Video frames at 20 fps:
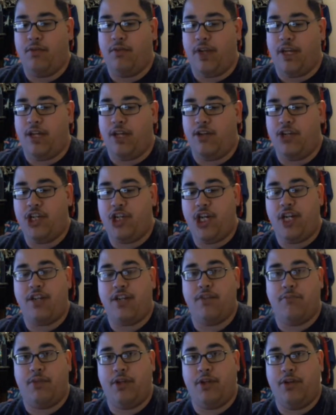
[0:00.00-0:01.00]
like
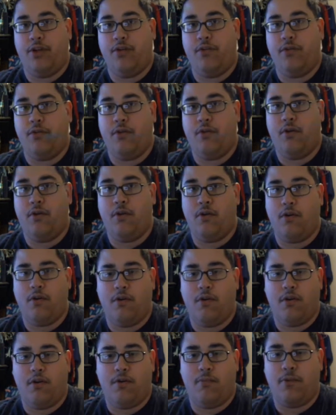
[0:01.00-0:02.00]
Enchanted Blue
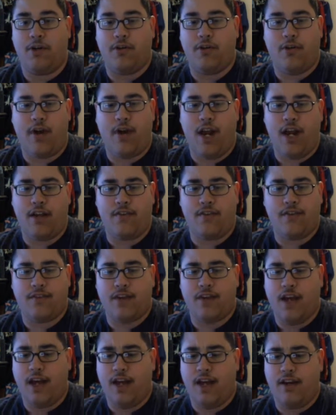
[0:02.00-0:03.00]
or Macragge
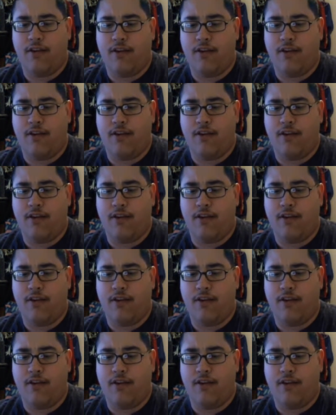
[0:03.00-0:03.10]
Sky